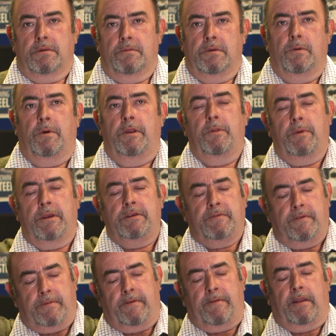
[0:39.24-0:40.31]
Well, one of the ways
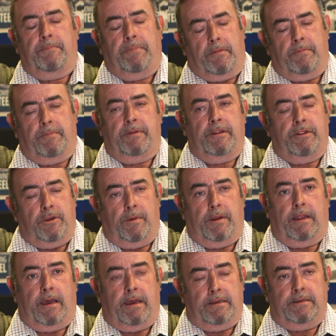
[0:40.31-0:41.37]
I've helped people being a
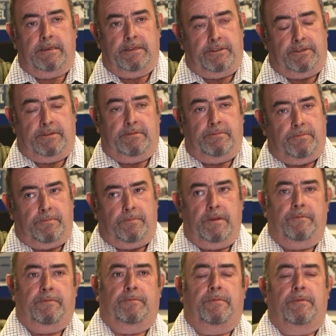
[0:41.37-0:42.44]
ULR is
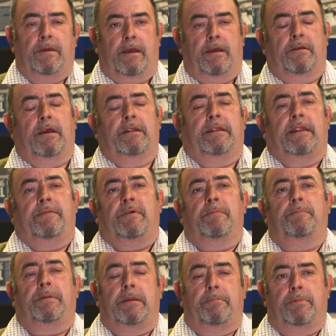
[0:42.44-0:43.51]
we've
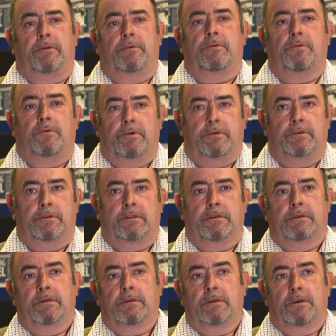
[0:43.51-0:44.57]
identified people who
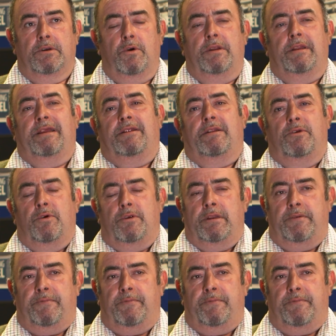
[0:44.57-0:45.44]
had learning